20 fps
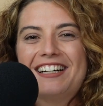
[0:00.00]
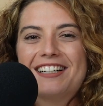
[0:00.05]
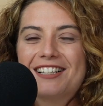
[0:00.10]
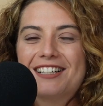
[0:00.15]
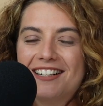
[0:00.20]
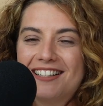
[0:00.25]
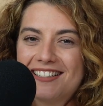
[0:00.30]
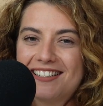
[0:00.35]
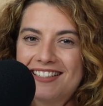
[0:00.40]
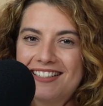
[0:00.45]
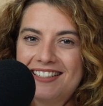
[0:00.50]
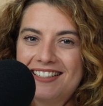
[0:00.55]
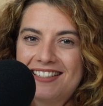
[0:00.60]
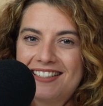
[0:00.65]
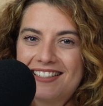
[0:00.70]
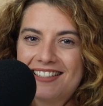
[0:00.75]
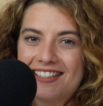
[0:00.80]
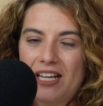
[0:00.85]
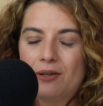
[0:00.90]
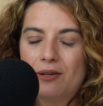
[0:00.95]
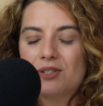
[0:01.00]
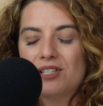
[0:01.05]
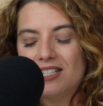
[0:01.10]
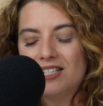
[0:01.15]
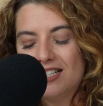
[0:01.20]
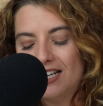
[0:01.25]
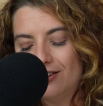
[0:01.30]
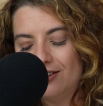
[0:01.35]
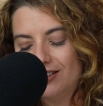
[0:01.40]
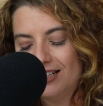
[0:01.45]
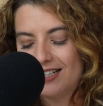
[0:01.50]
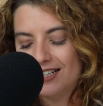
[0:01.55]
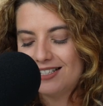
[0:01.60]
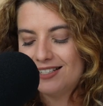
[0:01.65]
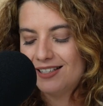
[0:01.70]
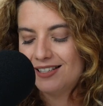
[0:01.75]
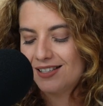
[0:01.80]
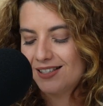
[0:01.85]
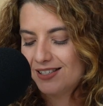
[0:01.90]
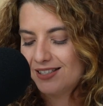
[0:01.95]
Content, I was in doubt, like,
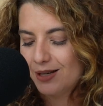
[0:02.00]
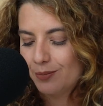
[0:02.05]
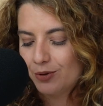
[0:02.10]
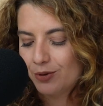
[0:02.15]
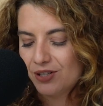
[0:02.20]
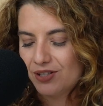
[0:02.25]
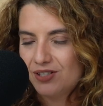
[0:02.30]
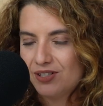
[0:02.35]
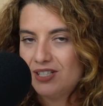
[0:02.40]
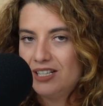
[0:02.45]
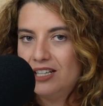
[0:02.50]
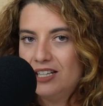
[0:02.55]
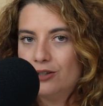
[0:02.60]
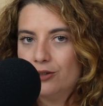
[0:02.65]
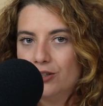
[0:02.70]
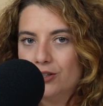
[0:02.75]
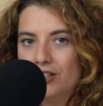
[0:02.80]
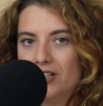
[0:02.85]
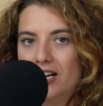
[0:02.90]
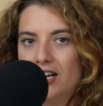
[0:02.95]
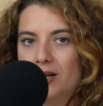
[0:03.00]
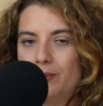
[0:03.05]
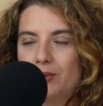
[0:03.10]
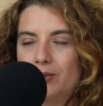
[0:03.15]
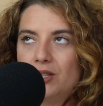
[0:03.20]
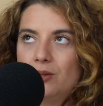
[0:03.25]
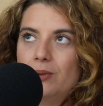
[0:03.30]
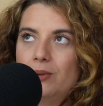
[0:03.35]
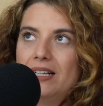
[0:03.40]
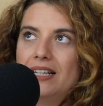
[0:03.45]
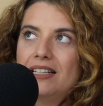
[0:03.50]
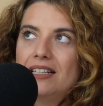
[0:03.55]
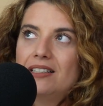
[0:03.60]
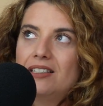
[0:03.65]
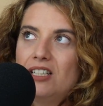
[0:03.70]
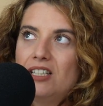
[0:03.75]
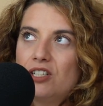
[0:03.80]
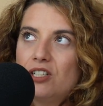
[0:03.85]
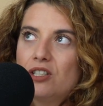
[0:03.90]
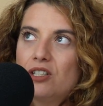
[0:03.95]
is it a separate C or not? But the way I
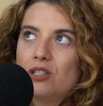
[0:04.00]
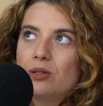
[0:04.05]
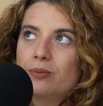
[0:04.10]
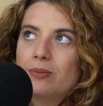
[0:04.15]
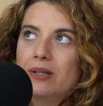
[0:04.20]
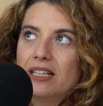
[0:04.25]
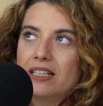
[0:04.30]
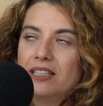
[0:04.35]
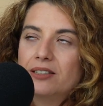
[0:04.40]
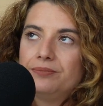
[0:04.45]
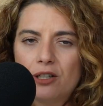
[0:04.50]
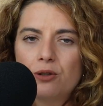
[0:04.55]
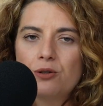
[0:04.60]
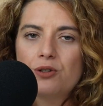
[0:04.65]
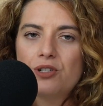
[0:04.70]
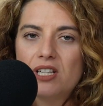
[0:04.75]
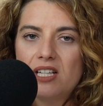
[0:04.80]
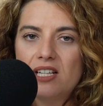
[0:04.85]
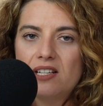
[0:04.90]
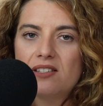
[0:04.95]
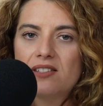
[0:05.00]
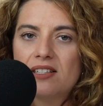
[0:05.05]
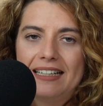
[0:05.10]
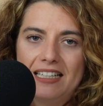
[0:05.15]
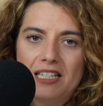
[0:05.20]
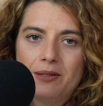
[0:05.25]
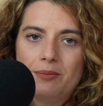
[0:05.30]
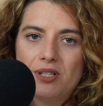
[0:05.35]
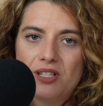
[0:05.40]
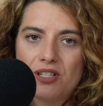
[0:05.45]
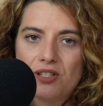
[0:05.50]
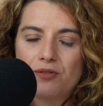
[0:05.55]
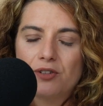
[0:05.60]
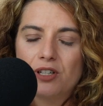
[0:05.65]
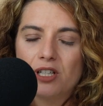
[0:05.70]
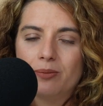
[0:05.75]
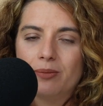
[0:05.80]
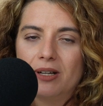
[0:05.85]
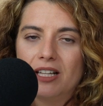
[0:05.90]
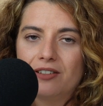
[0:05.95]
teach it to my coaches in the Business
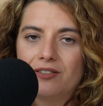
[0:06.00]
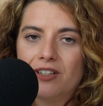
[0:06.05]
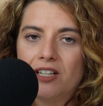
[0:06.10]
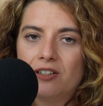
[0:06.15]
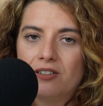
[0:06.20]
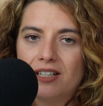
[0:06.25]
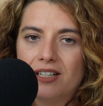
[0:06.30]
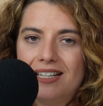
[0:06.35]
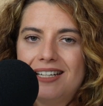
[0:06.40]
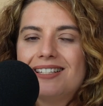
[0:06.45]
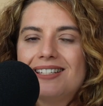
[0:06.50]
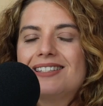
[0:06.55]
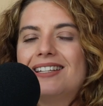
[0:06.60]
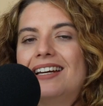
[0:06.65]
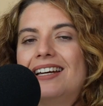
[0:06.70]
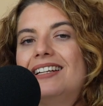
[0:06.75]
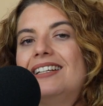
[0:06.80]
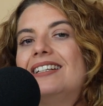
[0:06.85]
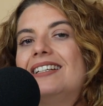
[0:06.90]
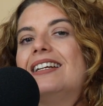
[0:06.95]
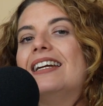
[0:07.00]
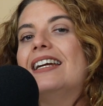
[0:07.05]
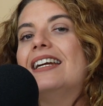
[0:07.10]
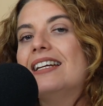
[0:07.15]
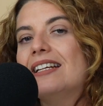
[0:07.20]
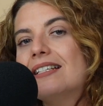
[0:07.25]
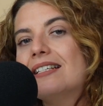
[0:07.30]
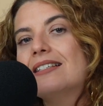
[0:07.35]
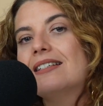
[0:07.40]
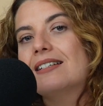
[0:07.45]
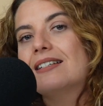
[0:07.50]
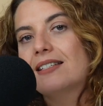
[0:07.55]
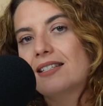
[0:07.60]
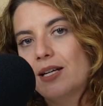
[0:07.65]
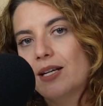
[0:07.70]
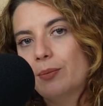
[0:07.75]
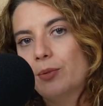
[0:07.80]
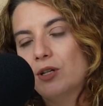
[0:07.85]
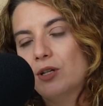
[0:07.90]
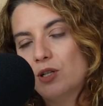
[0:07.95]
Freedom Elevator is that it is a
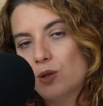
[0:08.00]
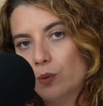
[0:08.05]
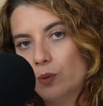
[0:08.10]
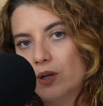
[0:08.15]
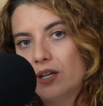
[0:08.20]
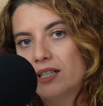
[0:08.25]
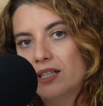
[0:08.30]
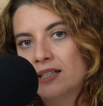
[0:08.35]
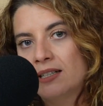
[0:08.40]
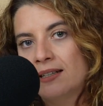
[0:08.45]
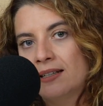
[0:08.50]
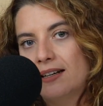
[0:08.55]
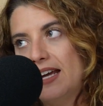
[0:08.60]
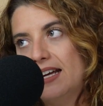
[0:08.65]
separate one.